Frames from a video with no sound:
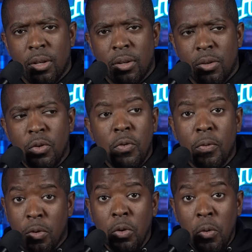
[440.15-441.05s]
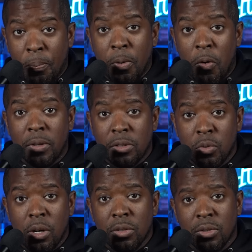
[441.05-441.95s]
You've, you've proven
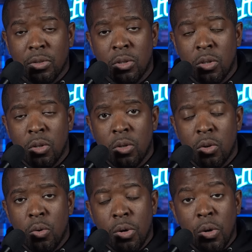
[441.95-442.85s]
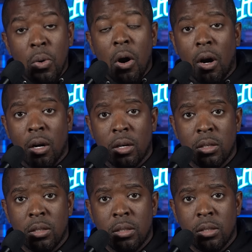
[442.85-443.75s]
to us who you are
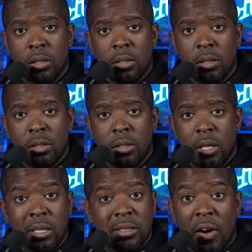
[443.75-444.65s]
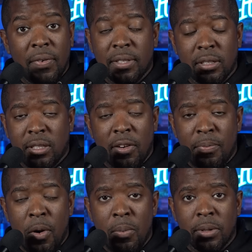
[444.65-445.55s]
in the toughest of the tough
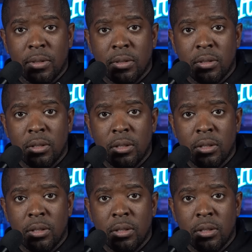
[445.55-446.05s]
moments.